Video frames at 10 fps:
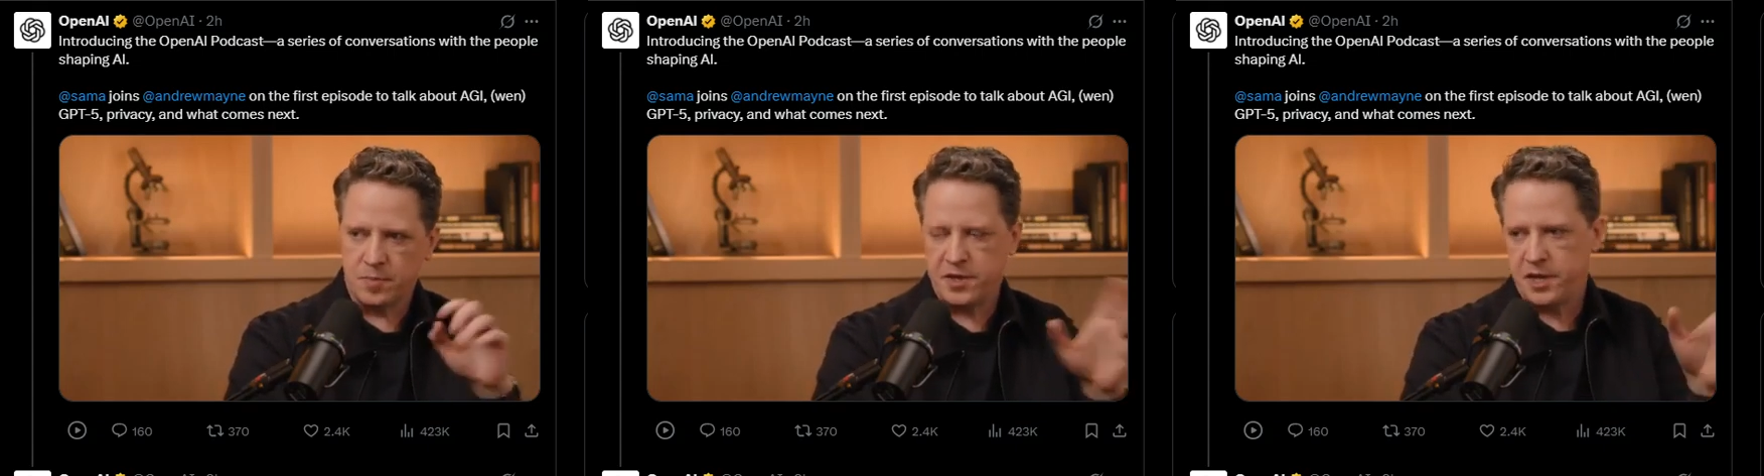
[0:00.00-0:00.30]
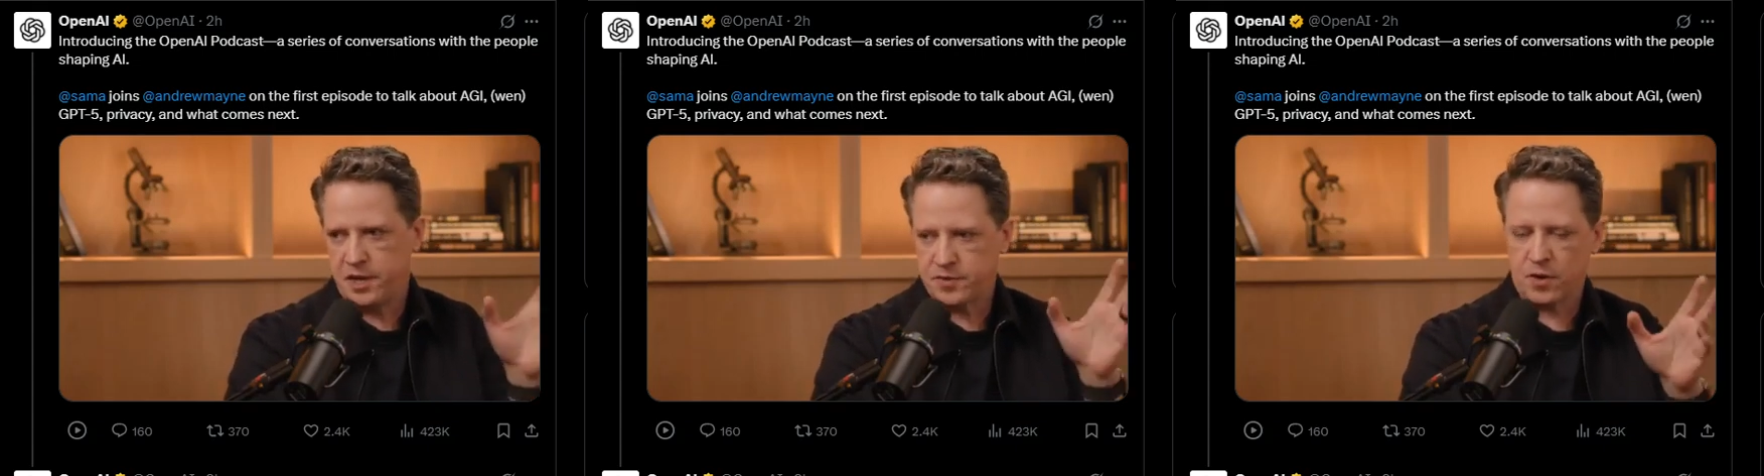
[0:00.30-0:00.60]
The
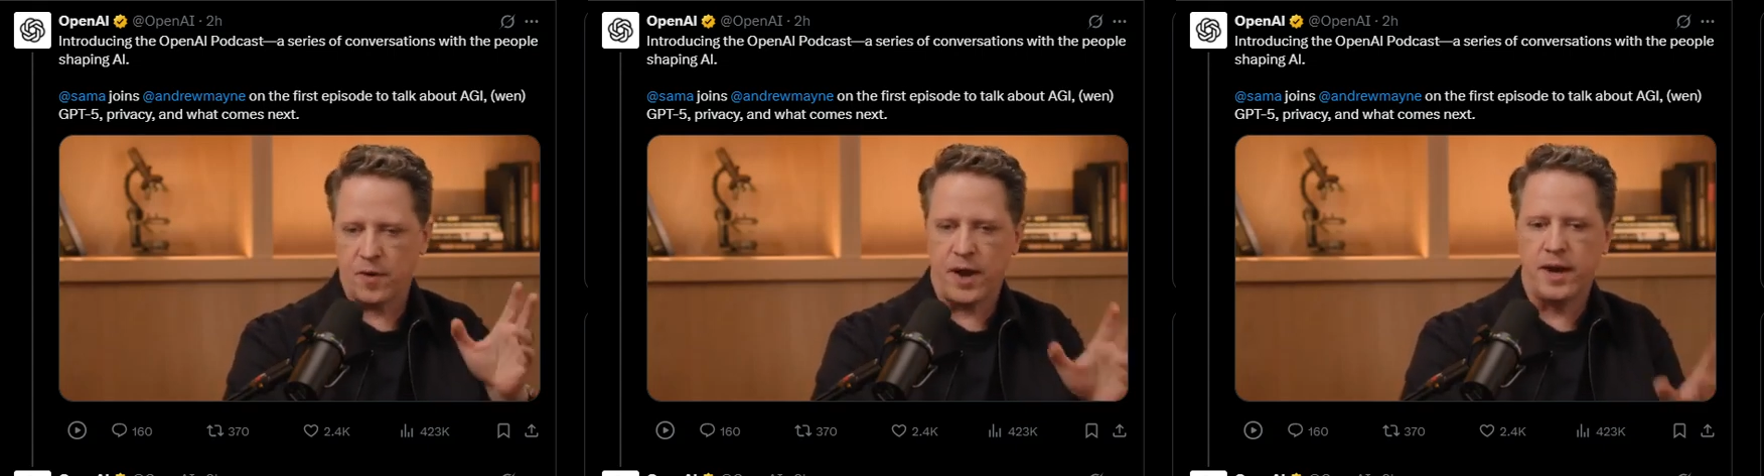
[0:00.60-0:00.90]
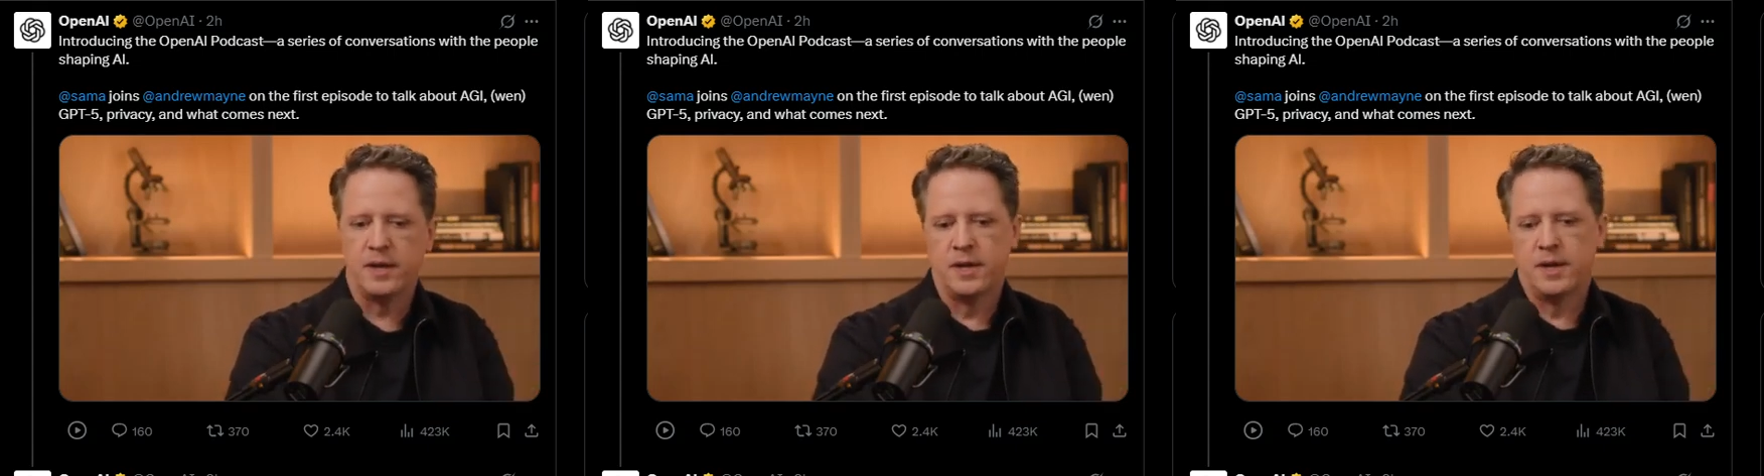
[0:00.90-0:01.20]
PDFs are
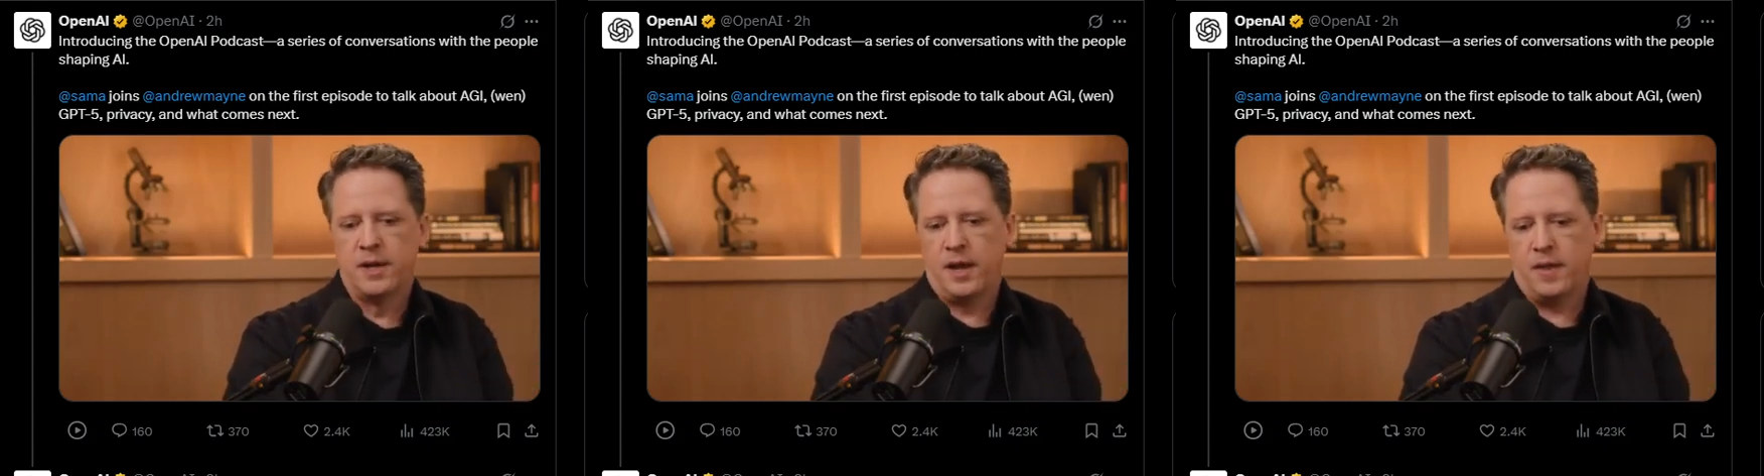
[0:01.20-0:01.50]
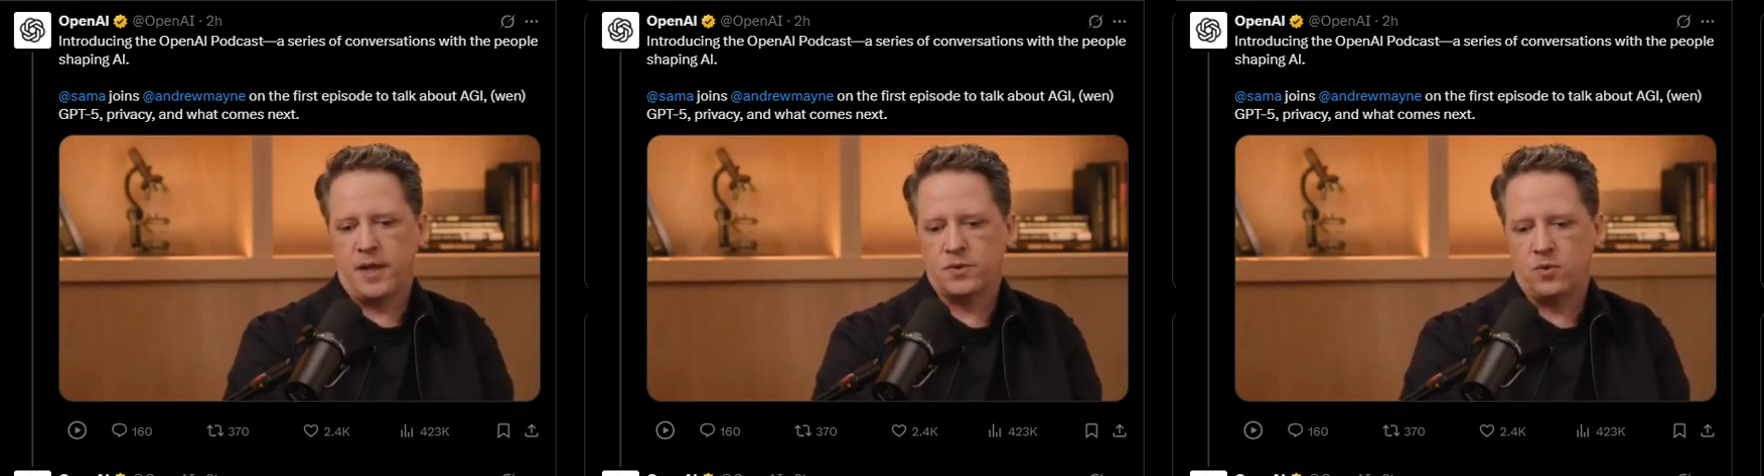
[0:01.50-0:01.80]
great,
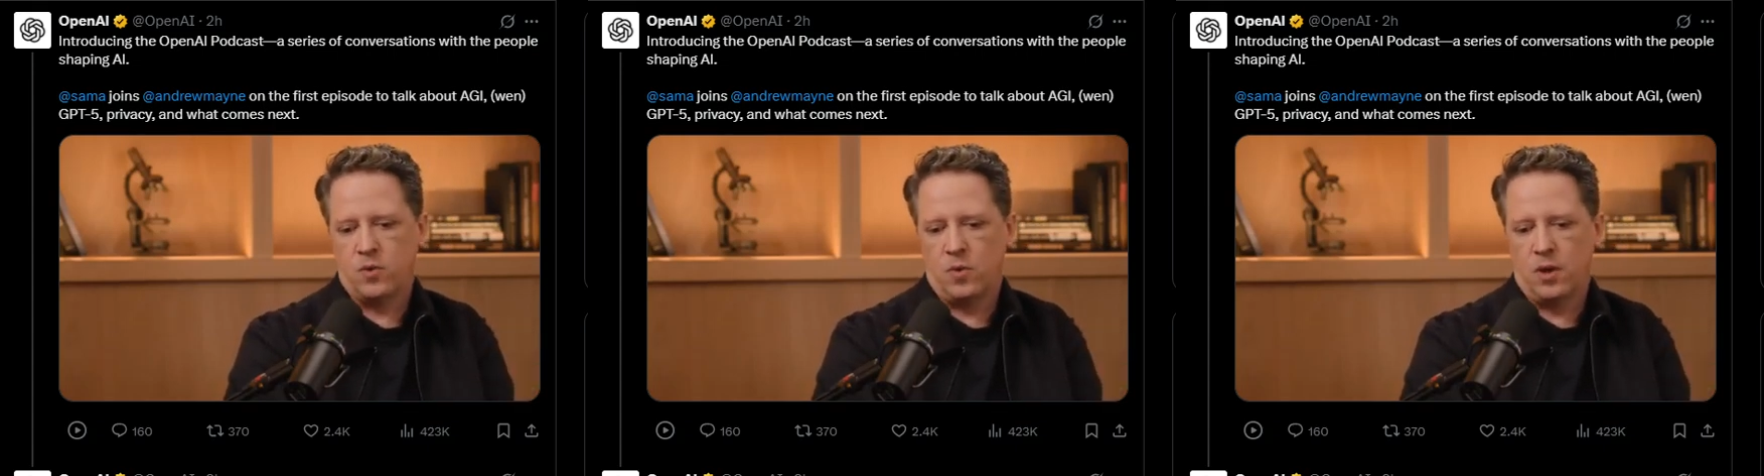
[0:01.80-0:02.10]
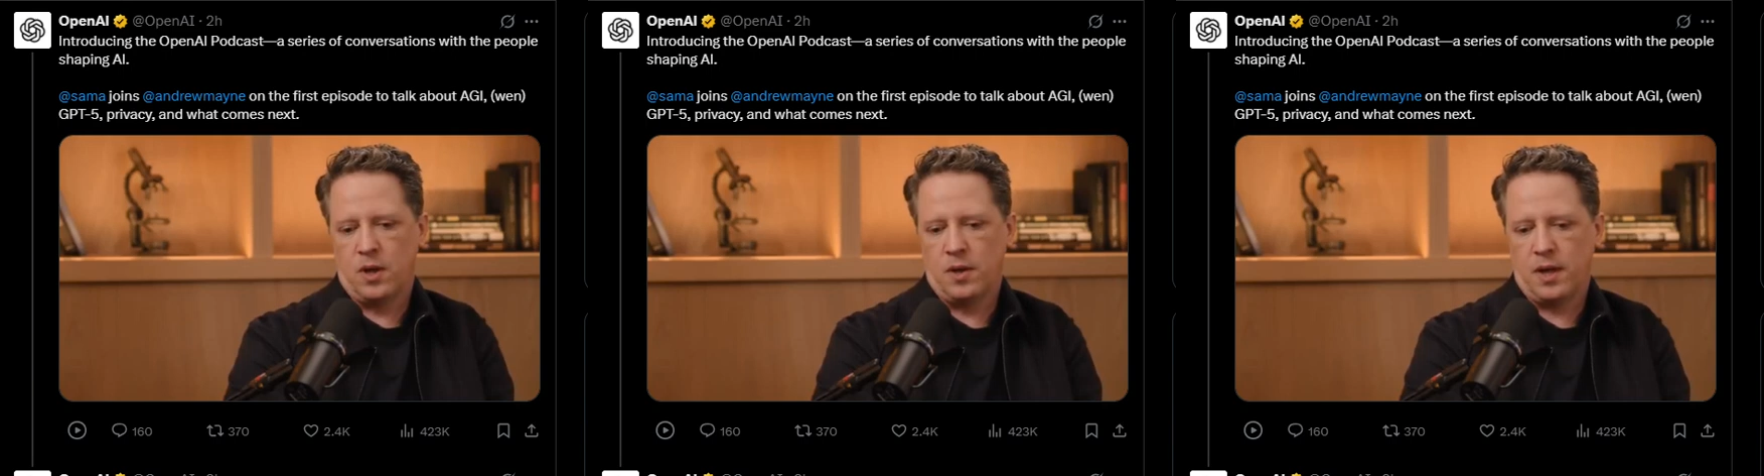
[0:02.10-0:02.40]
and that's cool.